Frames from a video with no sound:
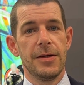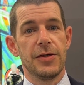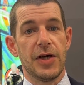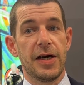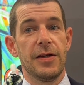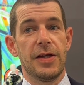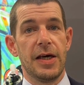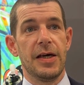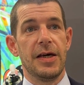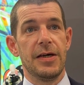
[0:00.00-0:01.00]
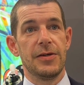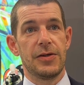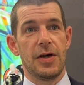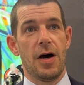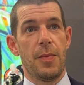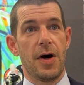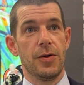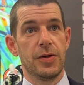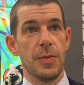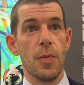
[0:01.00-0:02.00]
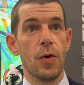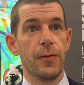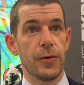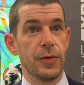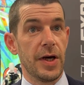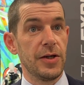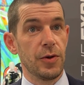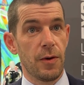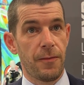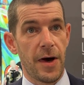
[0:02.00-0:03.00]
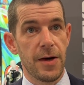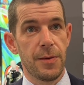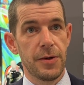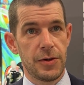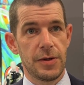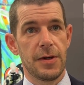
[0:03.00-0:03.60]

The second thing is about the move to natural fibers.